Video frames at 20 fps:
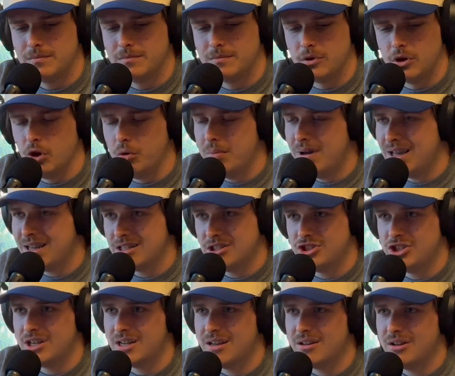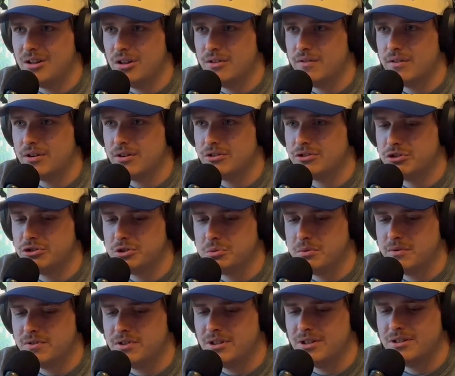Go back and check out all of our other shows that
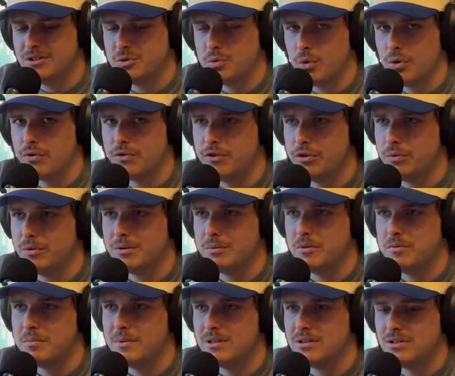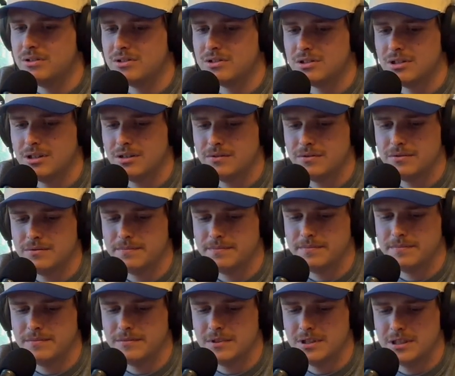we've done. It's worth doing. We've made good stuff,
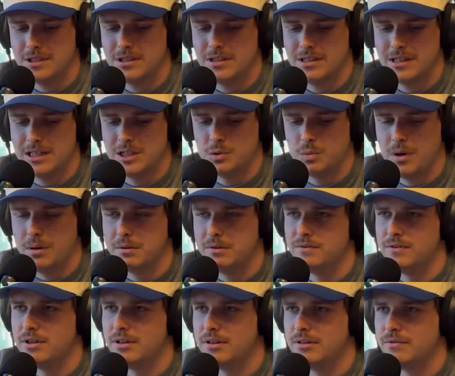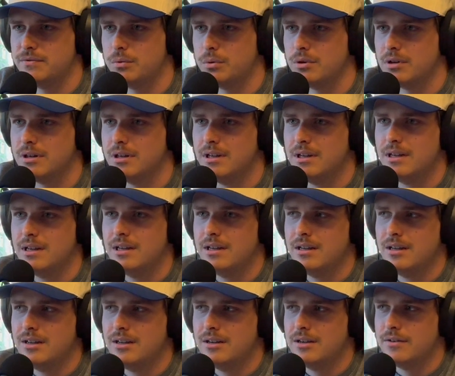hence why we've done it for
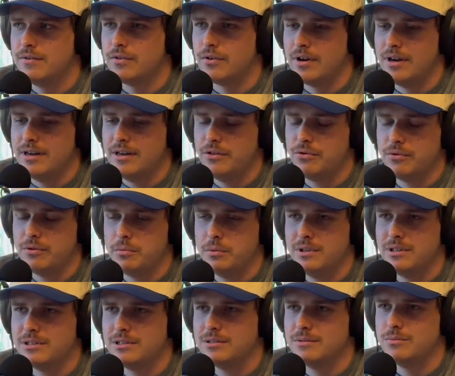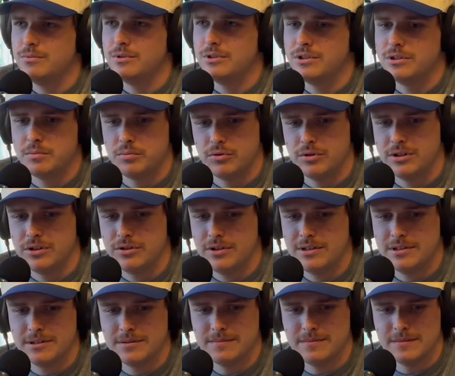83 weeks, which is pretty
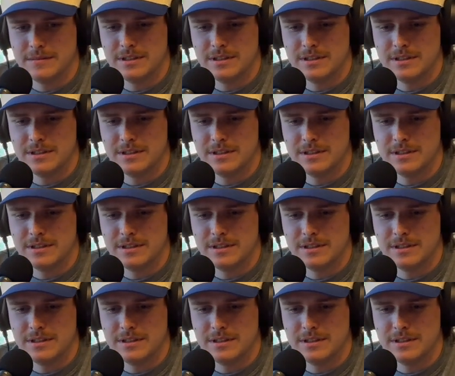crazy.